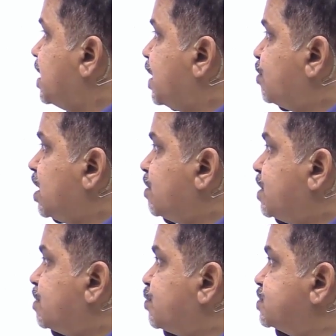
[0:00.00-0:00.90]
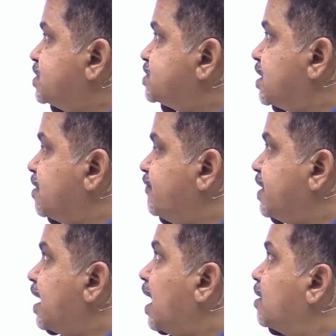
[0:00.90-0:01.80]
equilibrium position we
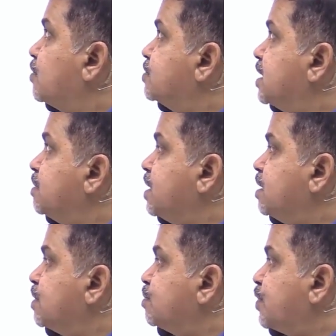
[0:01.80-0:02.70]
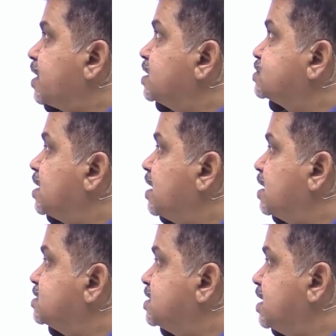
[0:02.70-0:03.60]
have the minimum potential
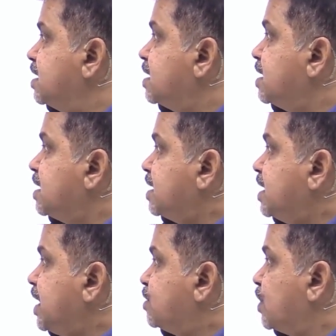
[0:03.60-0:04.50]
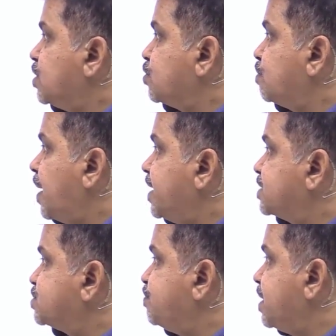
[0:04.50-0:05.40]
energy equal to
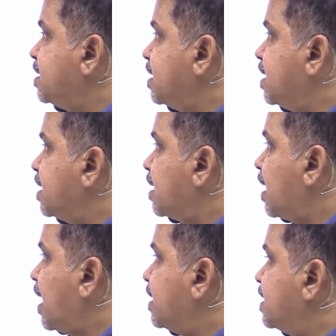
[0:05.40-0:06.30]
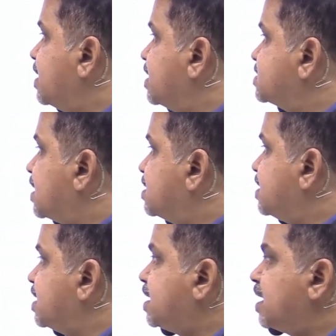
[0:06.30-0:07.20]
minus Pe and it is at
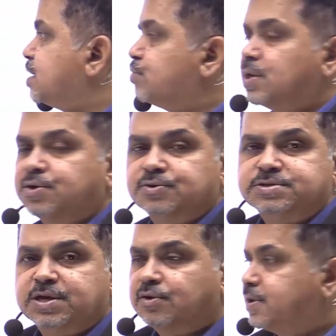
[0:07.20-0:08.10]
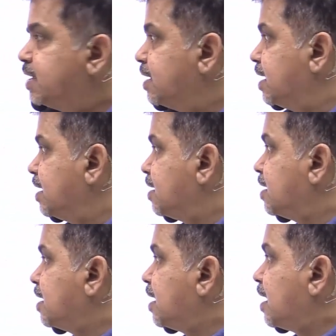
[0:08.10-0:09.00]
theta equal to 0 degree
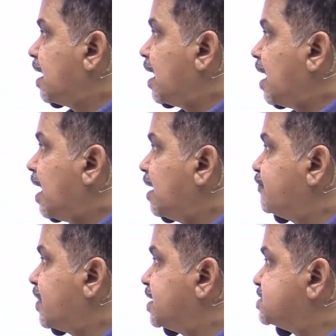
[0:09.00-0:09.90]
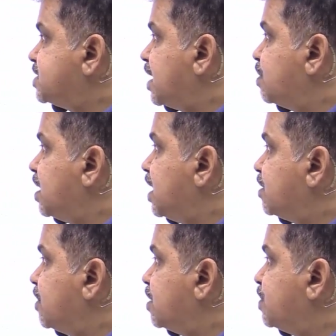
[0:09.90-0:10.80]
and for a stable
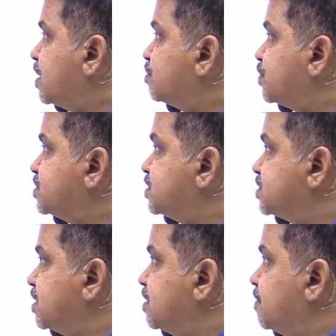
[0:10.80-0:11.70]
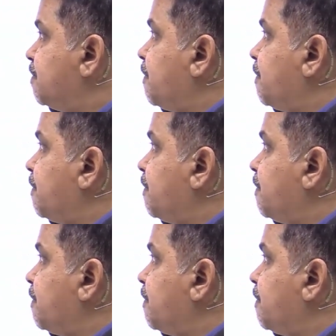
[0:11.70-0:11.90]
equilibrium position.